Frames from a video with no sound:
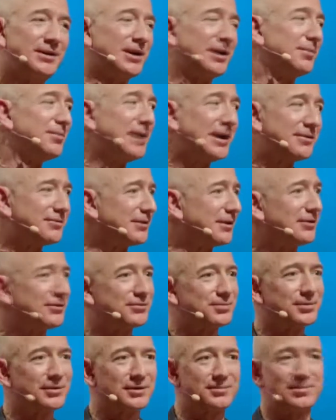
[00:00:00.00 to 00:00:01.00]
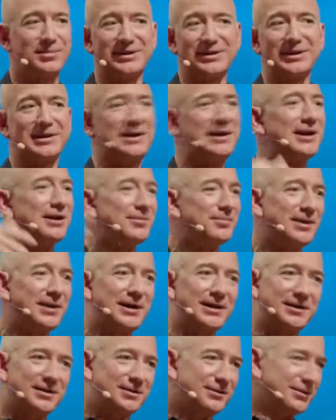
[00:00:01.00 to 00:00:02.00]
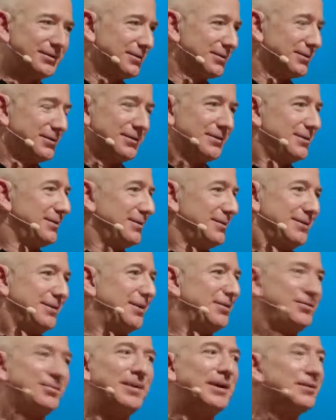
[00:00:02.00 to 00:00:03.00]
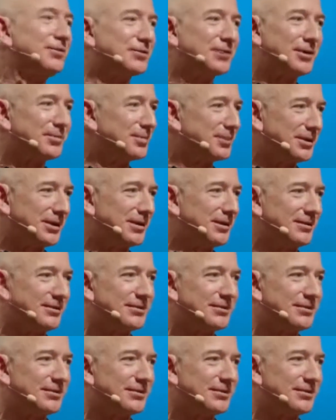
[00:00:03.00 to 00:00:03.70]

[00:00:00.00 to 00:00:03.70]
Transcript: can make Facebook, but they can't make a space company.